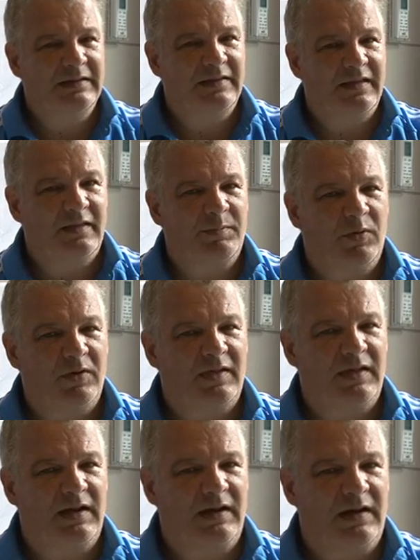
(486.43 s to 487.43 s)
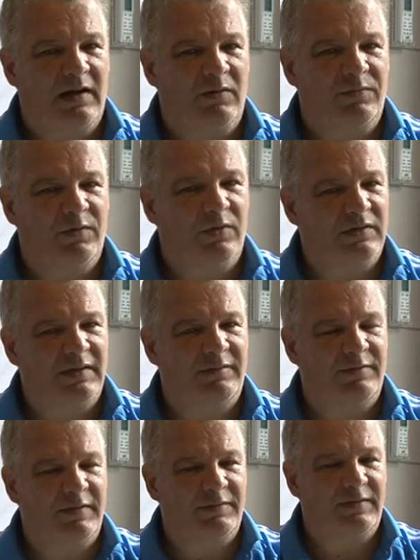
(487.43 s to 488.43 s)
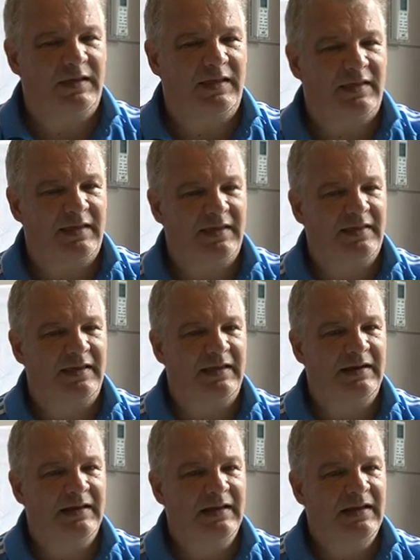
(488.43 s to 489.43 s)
these boys are now 14, 15, 16,